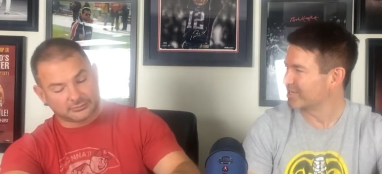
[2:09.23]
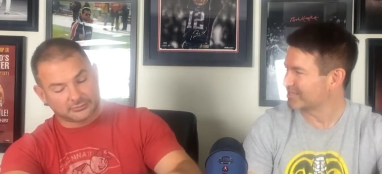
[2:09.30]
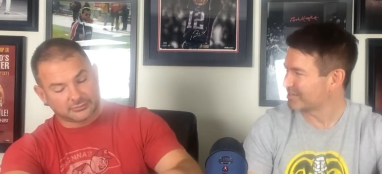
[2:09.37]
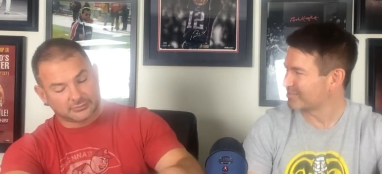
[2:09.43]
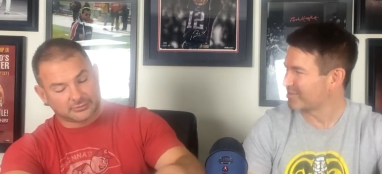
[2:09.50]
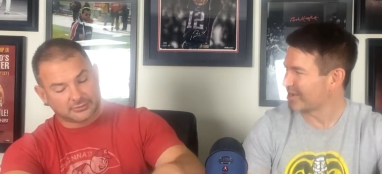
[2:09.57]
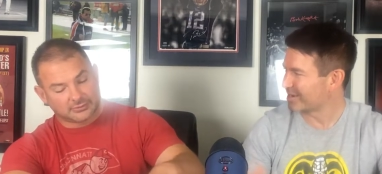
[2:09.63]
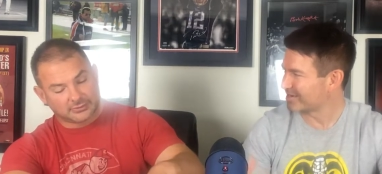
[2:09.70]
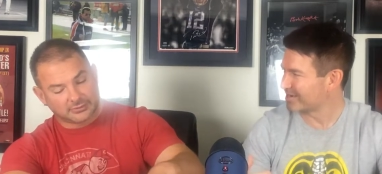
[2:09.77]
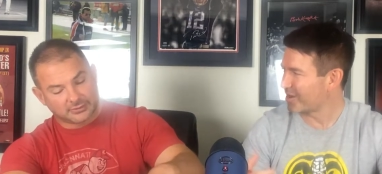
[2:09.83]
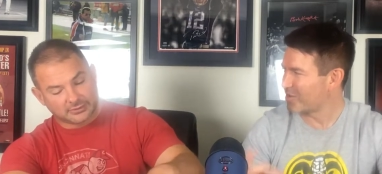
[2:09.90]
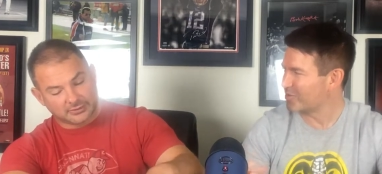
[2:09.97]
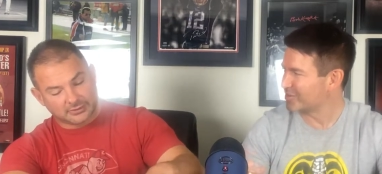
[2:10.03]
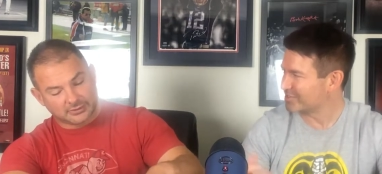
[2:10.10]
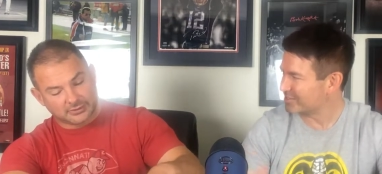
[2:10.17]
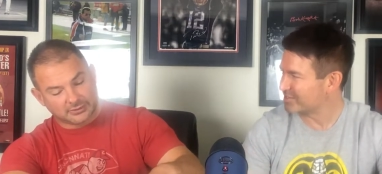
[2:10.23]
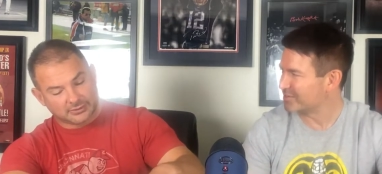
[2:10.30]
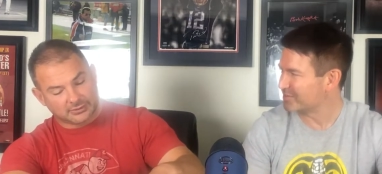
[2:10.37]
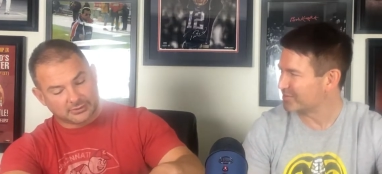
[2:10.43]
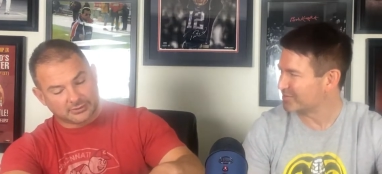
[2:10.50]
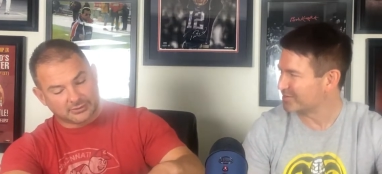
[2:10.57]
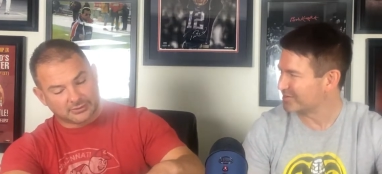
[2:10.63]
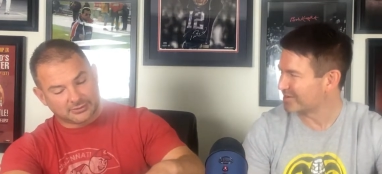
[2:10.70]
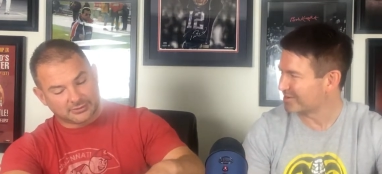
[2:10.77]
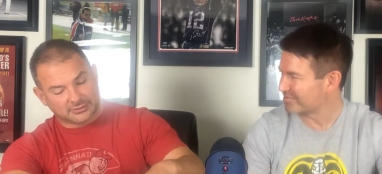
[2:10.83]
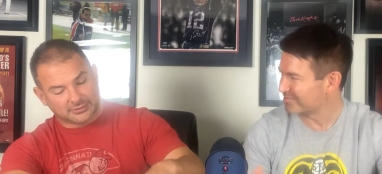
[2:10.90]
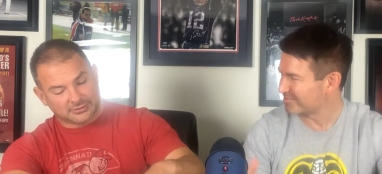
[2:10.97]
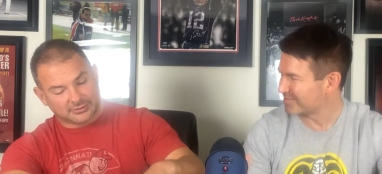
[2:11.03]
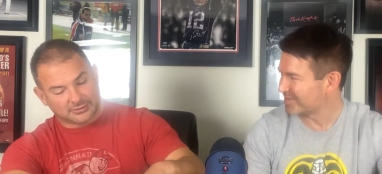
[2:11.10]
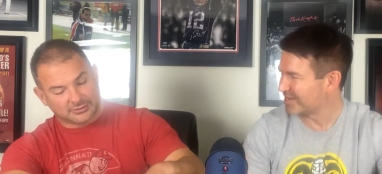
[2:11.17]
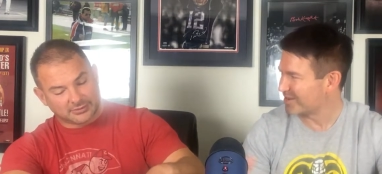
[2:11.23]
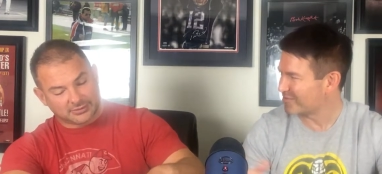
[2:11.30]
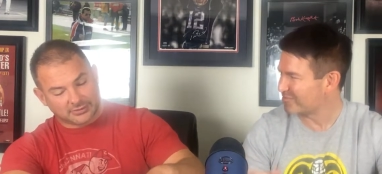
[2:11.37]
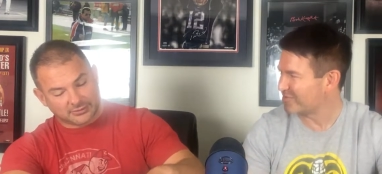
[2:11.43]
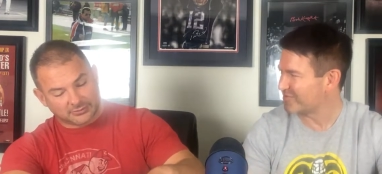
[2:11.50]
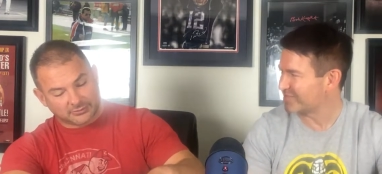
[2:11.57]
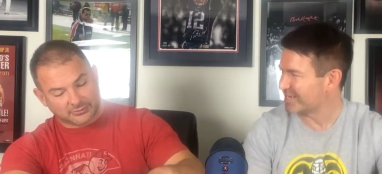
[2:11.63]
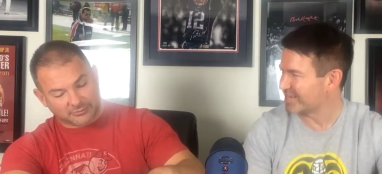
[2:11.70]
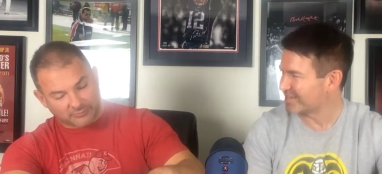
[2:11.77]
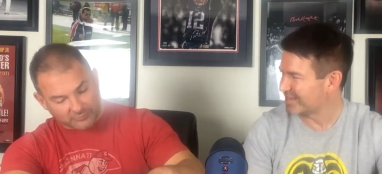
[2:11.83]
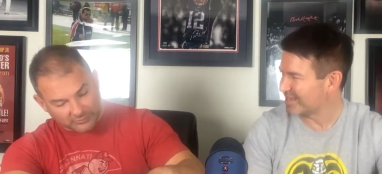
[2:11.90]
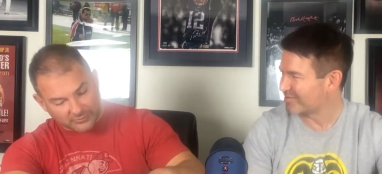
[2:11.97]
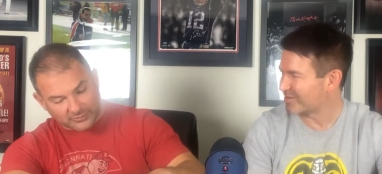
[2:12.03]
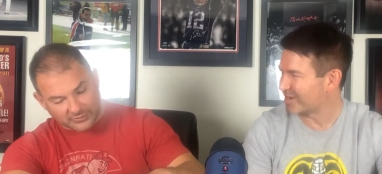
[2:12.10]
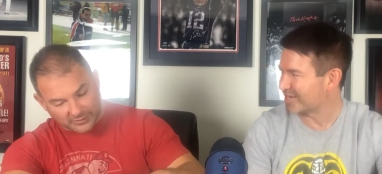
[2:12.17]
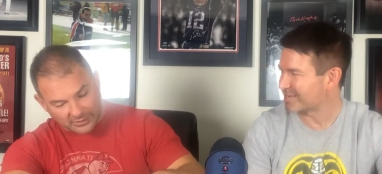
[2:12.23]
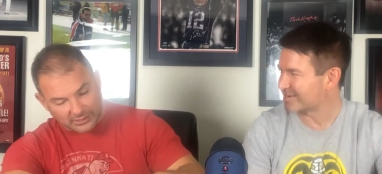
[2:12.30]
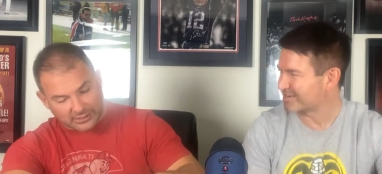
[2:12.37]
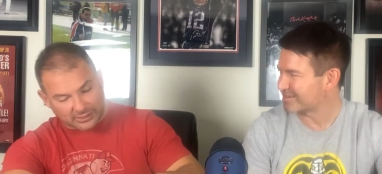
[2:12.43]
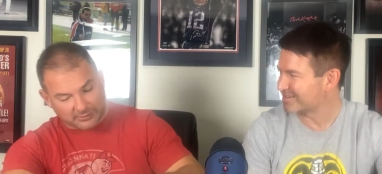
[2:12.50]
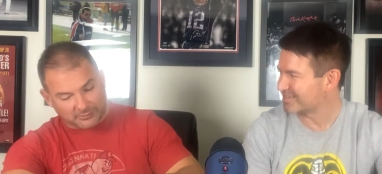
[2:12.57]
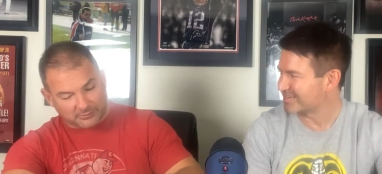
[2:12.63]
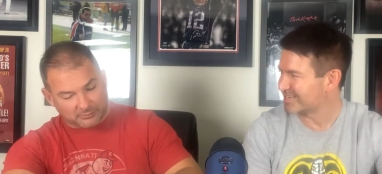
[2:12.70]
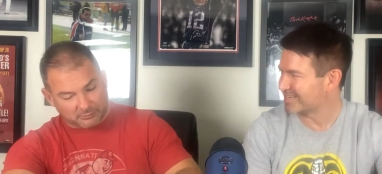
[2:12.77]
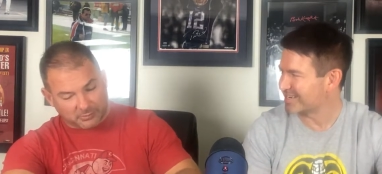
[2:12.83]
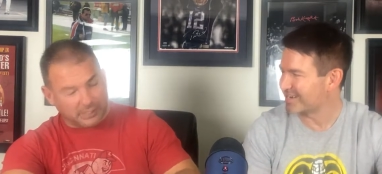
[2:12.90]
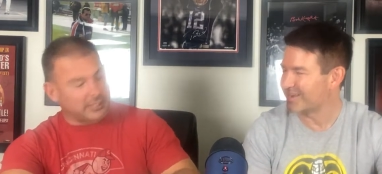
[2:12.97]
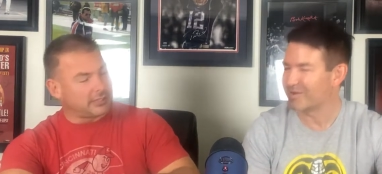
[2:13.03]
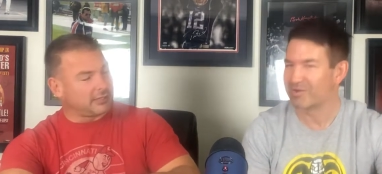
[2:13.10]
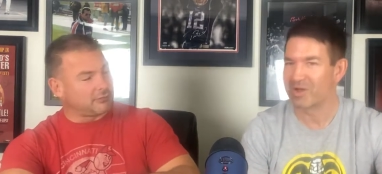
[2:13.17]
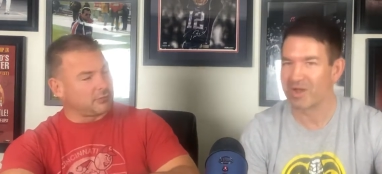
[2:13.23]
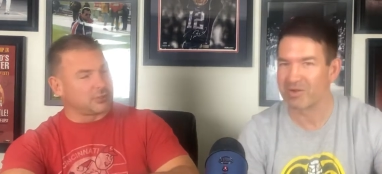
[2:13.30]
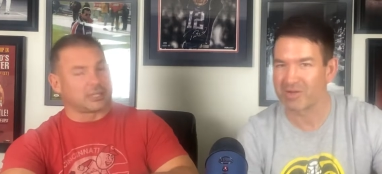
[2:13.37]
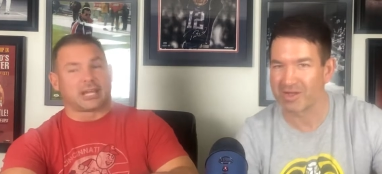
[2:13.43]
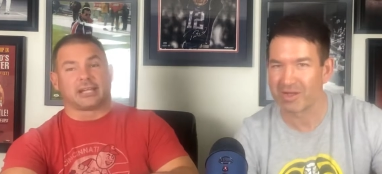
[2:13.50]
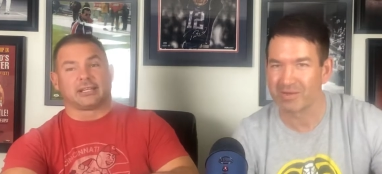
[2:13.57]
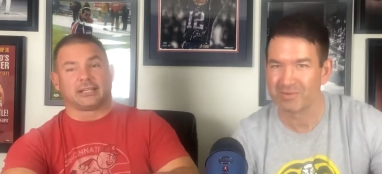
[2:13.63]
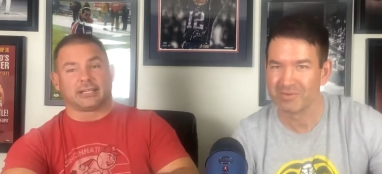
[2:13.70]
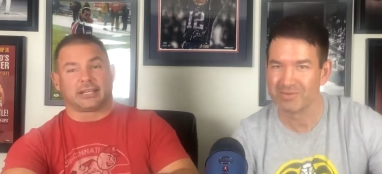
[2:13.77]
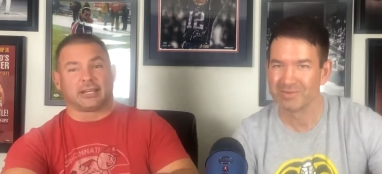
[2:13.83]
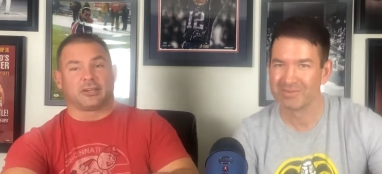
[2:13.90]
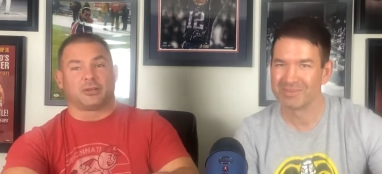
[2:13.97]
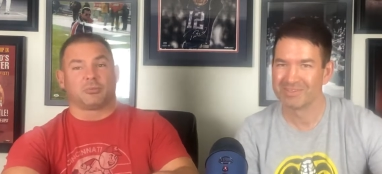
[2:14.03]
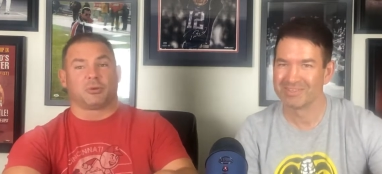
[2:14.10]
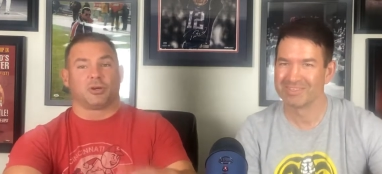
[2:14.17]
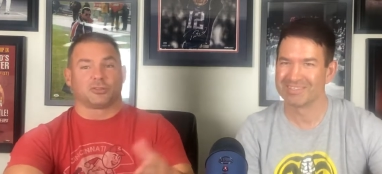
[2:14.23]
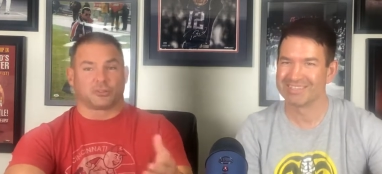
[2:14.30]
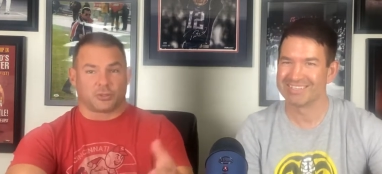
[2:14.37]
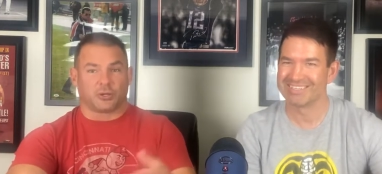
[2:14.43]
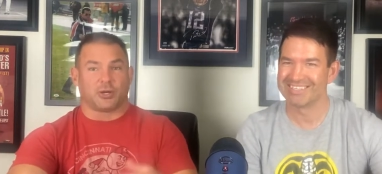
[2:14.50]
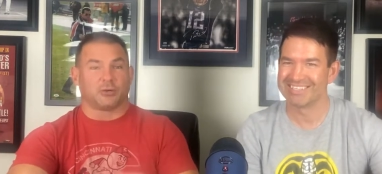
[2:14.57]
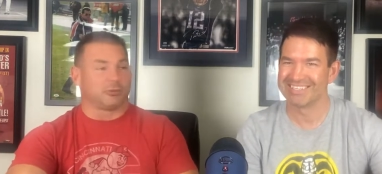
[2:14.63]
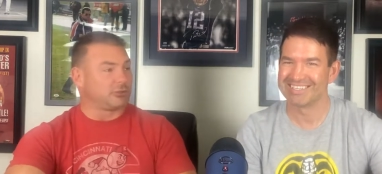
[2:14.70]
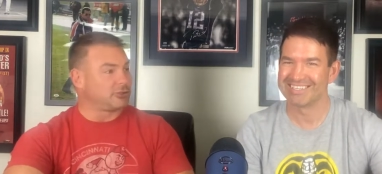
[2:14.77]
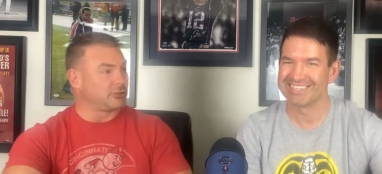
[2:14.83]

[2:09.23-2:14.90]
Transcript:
Speaker 1: I'm not 0 and 2. I'm you know 15 11. I can. Yep. Yeah. But if you're
Speaker 2: okay. counting at home, also 0 and 2.